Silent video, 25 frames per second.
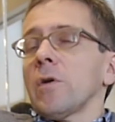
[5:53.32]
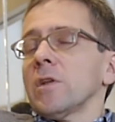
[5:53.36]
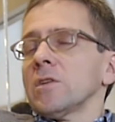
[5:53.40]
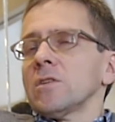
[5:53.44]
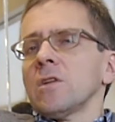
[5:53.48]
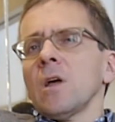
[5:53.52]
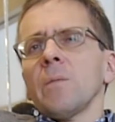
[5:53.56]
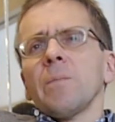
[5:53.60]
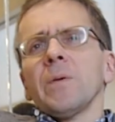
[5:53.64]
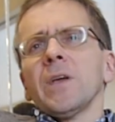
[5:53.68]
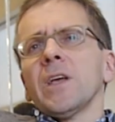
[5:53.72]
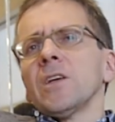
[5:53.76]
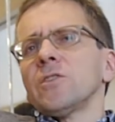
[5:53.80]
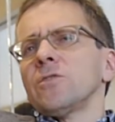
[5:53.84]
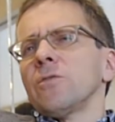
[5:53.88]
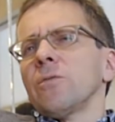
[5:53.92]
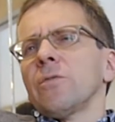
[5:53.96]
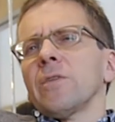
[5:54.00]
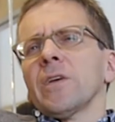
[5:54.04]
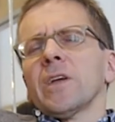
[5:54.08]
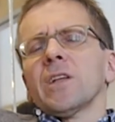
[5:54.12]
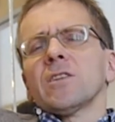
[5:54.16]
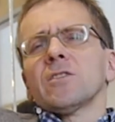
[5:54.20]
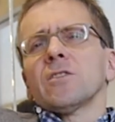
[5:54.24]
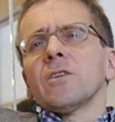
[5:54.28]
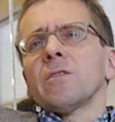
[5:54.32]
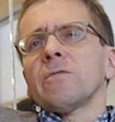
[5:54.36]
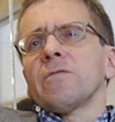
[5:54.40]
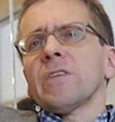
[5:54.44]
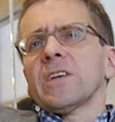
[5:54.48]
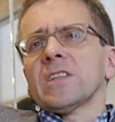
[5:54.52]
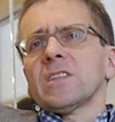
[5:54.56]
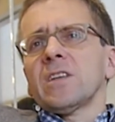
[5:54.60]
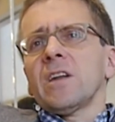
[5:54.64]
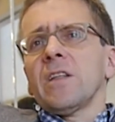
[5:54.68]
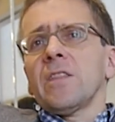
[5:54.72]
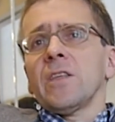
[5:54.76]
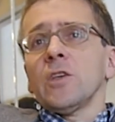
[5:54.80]
it. It's not because you think it's going to
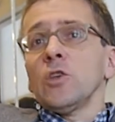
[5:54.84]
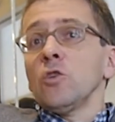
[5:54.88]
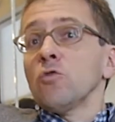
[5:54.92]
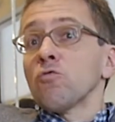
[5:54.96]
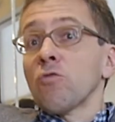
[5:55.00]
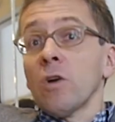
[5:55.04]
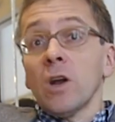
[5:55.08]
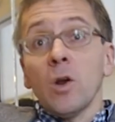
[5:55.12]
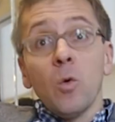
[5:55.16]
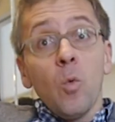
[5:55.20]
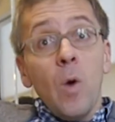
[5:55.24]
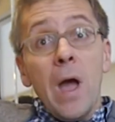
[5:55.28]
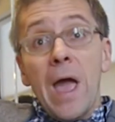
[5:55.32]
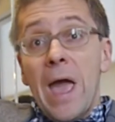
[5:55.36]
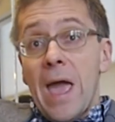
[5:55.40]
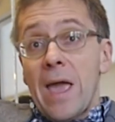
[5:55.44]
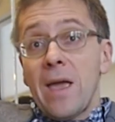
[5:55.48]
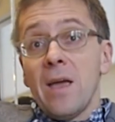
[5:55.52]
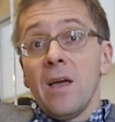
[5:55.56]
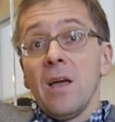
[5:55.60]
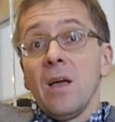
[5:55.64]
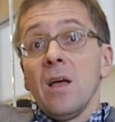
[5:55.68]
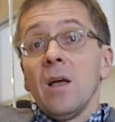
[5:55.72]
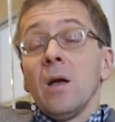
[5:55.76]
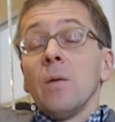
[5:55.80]
fix anything. You run away.